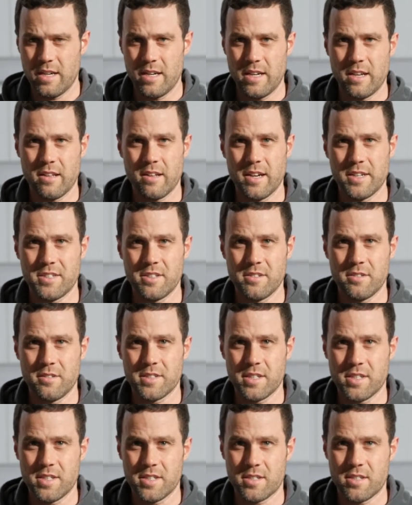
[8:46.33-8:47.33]
And all I do is
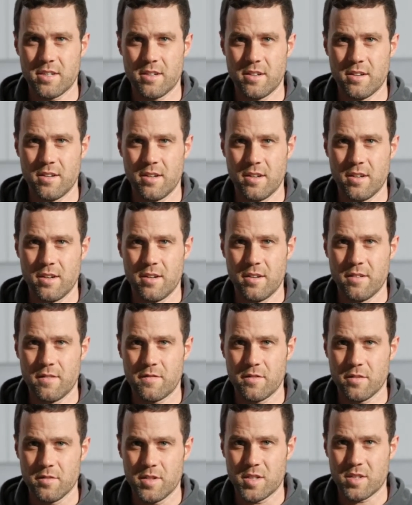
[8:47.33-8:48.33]
I just
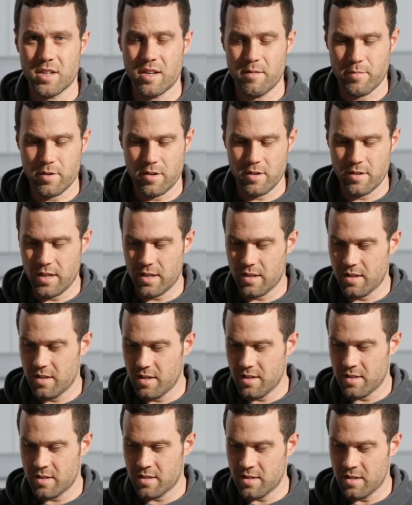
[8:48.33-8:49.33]
fold this top part like
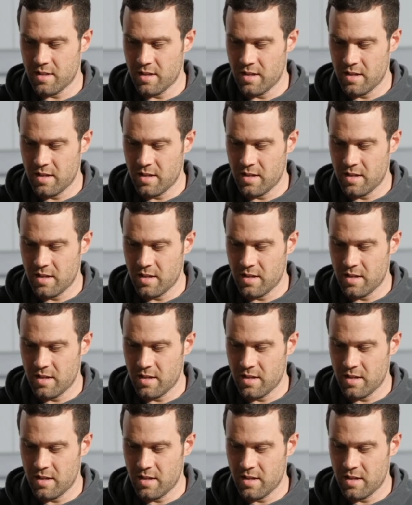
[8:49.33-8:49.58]
this,